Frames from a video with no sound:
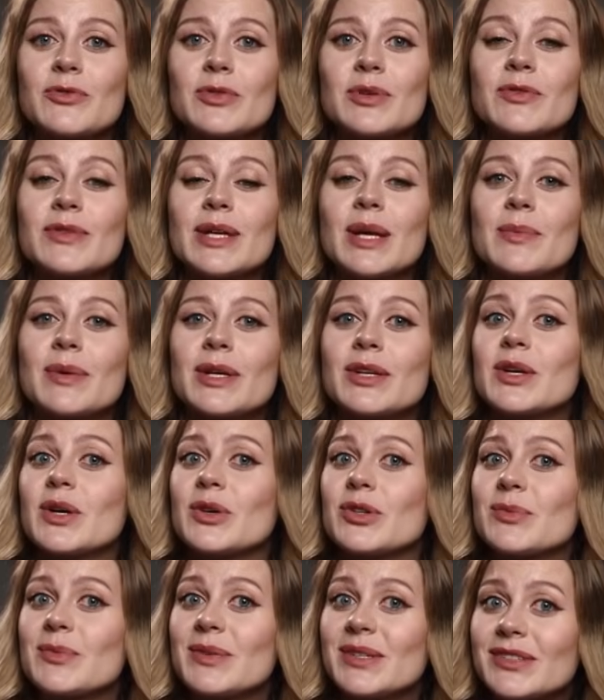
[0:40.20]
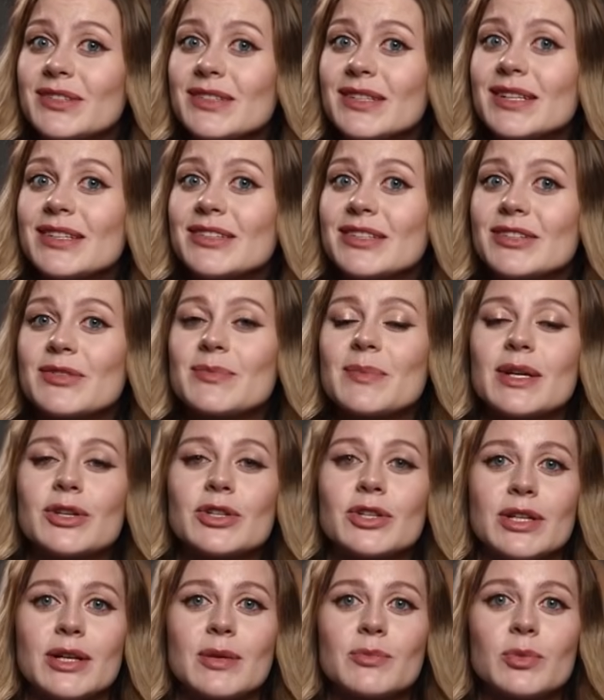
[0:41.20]
for family documents is
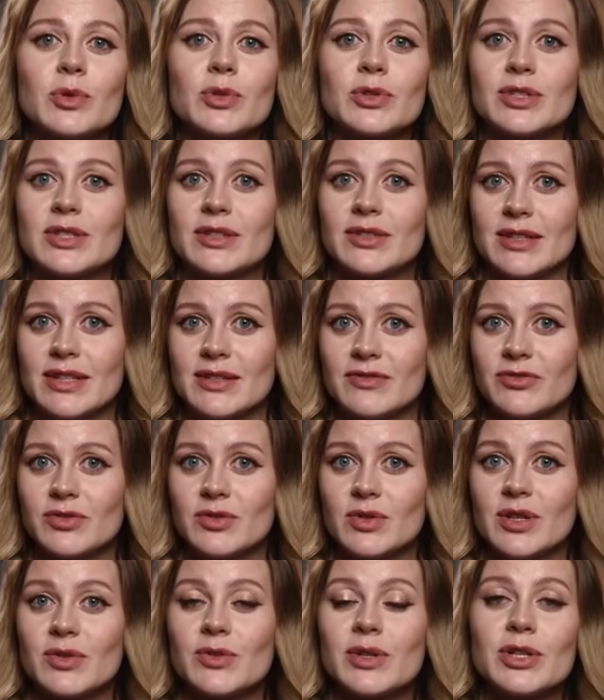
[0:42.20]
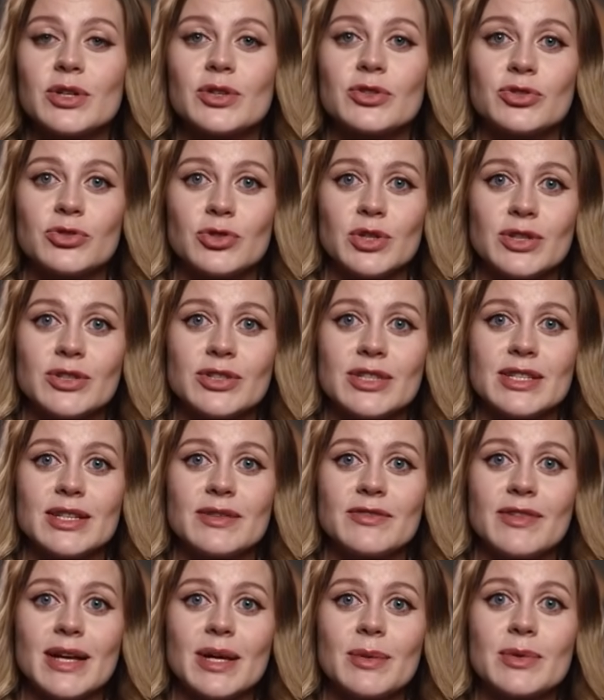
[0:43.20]
especially important if you are reconstructing a
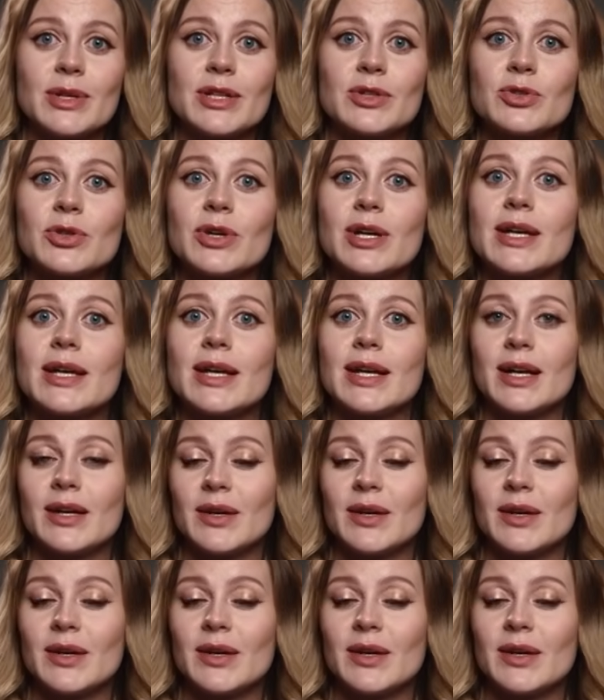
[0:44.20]
family tree,